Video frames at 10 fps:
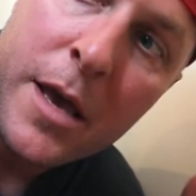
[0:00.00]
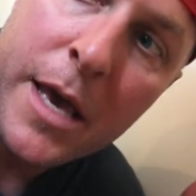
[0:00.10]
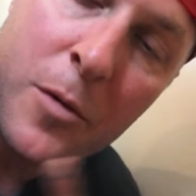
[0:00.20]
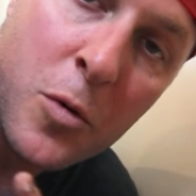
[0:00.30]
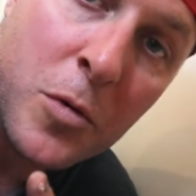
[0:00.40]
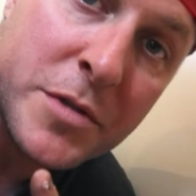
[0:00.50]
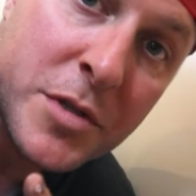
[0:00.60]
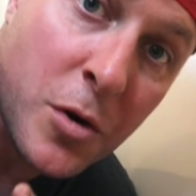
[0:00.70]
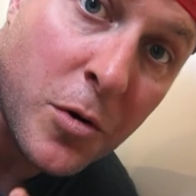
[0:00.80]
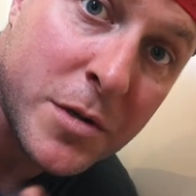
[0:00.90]
it won't
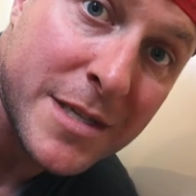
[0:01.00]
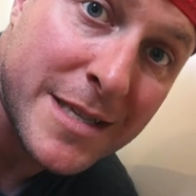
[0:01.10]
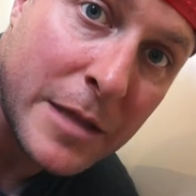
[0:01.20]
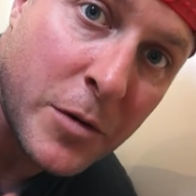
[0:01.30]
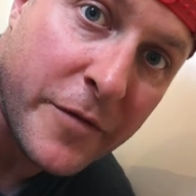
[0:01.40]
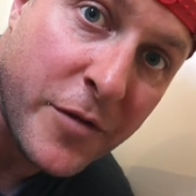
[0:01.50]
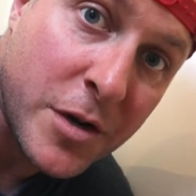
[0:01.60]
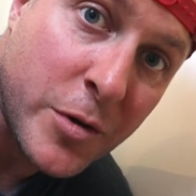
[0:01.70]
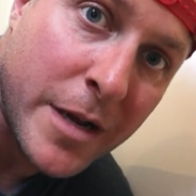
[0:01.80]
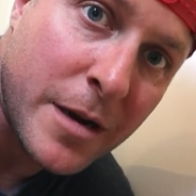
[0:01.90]
surge inside the
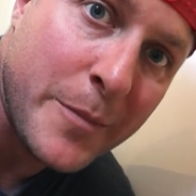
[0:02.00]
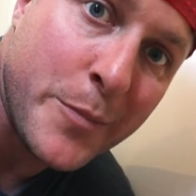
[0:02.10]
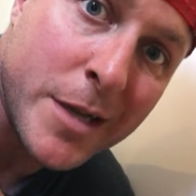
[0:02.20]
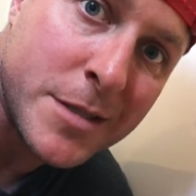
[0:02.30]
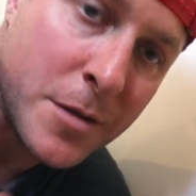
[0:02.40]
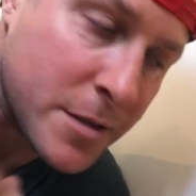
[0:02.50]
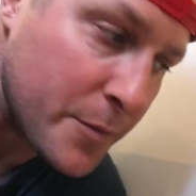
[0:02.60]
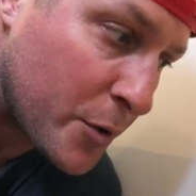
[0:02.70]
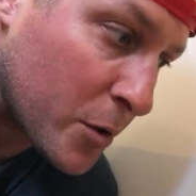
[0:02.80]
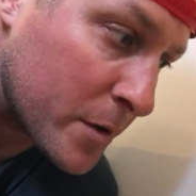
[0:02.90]
refrigerator and bust those
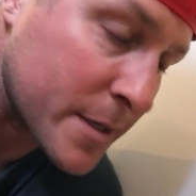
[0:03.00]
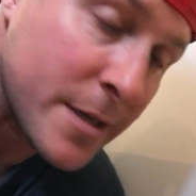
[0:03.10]
components.